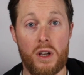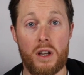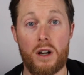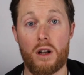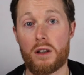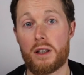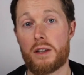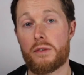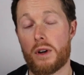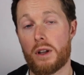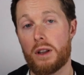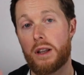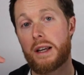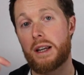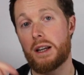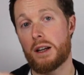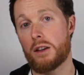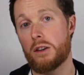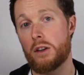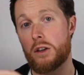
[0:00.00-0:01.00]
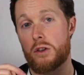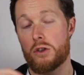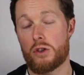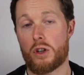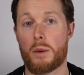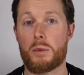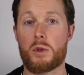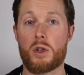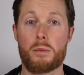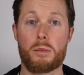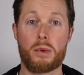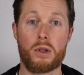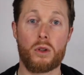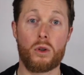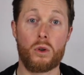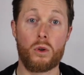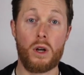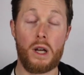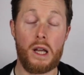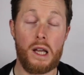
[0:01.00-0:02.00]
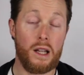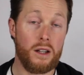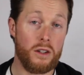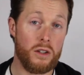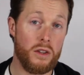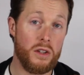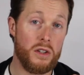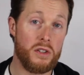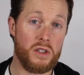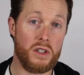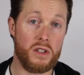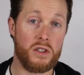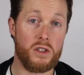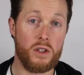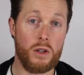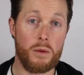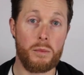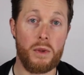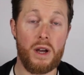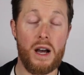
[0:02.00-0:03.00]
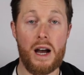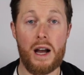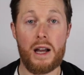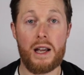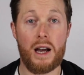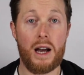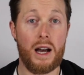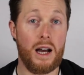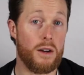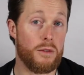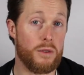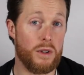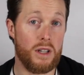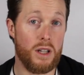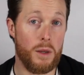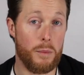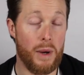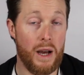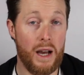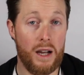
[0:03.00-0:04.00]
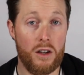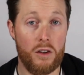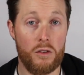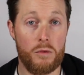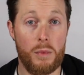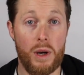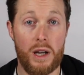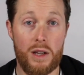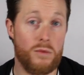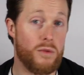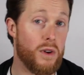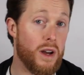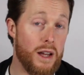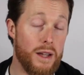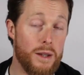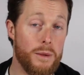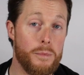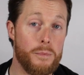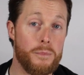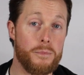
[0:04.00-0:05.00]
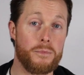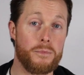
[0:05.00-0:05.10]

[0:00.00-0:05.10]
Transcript: And I'll leave a link in the description below to the system that I have in the back of my van.